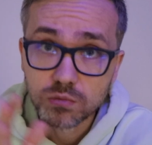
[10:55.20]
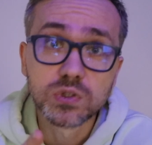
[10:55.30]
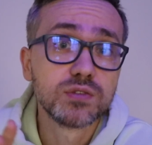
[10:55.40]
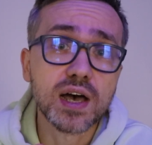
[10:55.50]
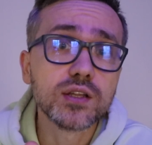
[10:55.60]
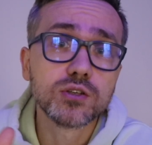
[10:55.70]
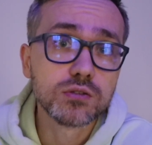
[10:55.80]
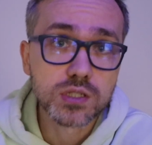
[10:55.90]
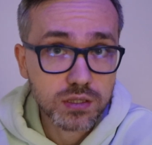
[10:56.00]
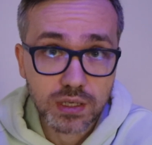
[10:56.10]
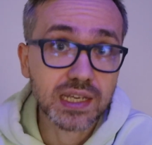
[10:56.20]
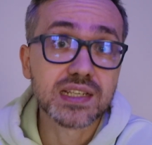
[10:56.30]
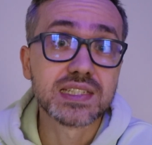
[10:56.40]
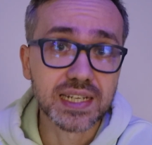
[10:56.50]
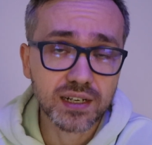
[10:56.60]
the value is, I
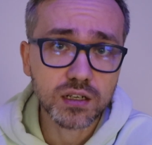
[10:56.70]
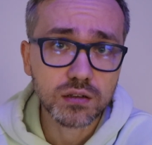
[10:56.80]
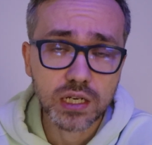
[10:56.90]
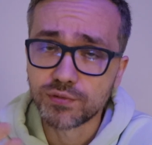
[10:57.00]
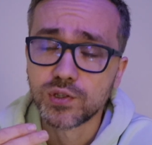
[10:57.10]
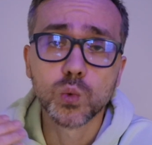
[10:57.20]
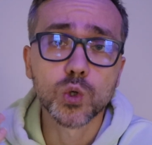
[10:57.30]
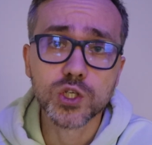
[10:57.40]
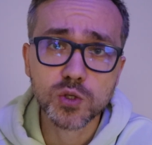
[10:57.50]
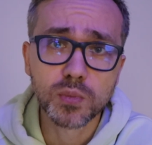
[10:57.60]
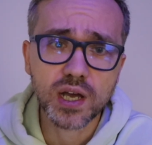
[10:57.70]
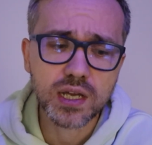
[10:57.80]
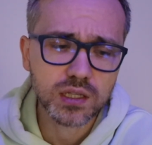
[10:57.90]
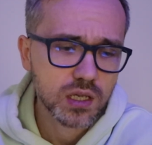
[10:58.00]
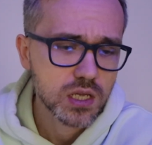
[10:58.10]
guess, there if you were to
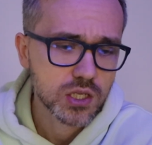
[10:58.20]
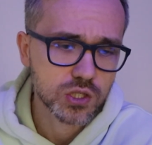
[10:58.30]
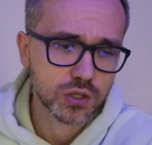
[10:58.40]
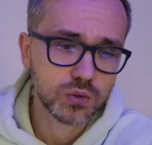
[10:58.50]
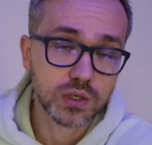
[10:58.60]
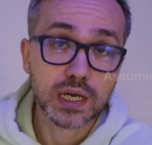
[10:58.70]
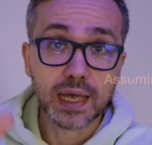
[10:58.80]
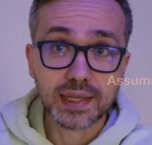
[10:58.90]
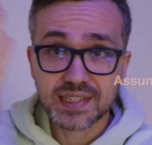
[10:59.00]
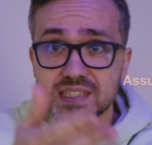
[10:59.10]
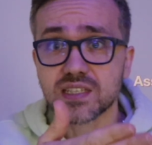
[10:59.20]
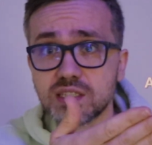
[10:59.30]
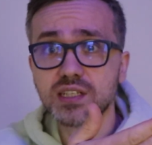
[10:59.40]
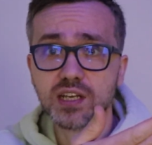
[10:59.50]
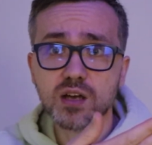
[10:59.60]
buy it. So, and this is
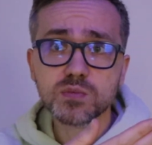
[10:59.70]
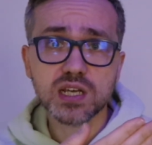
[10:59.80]
the comes